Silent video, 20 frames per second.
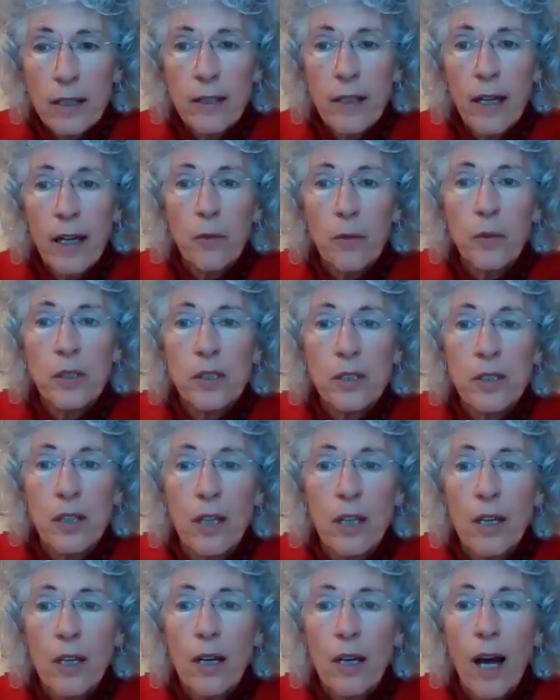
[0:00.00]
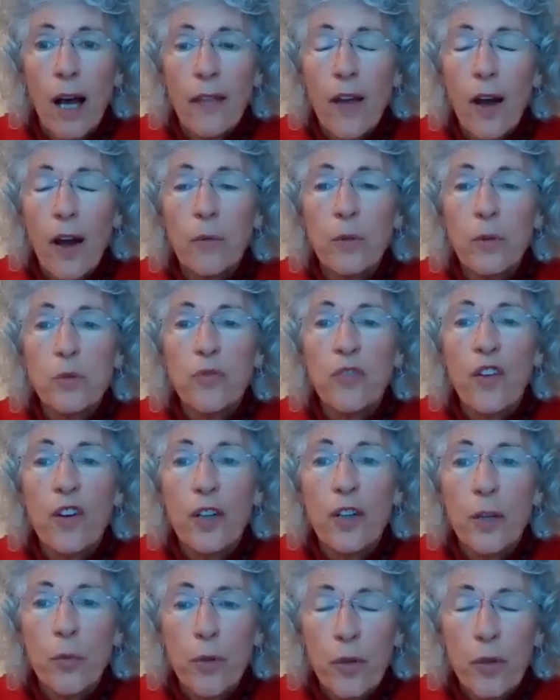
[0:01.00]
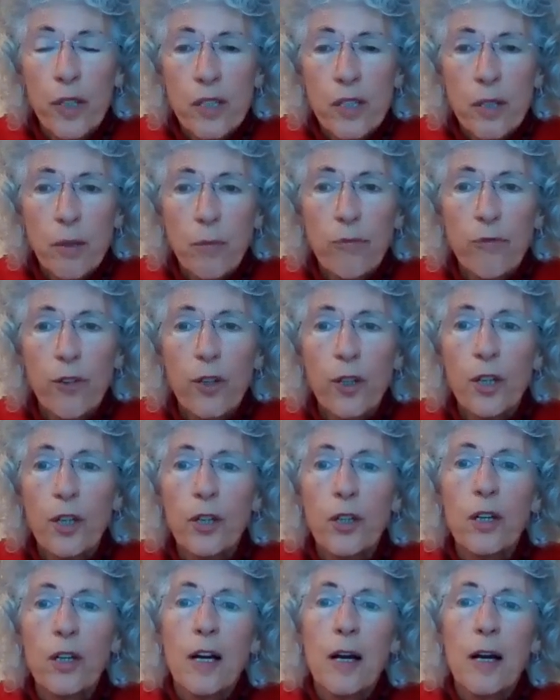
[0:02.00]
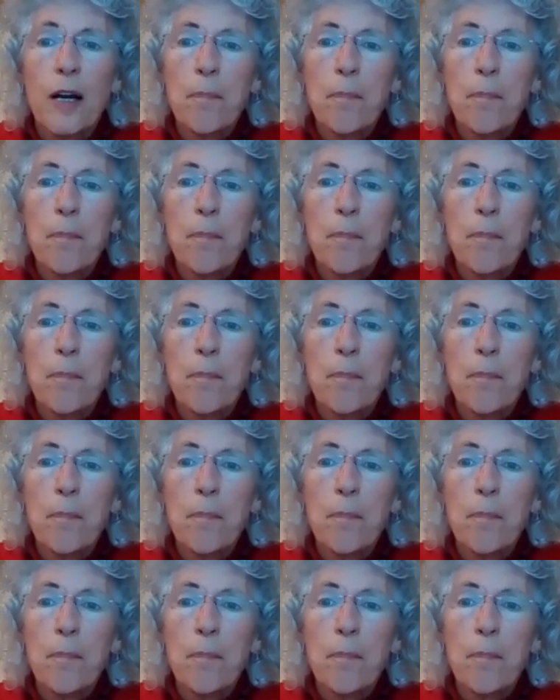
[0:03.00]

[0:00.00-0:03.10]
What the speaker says: And that was very worrisome for her.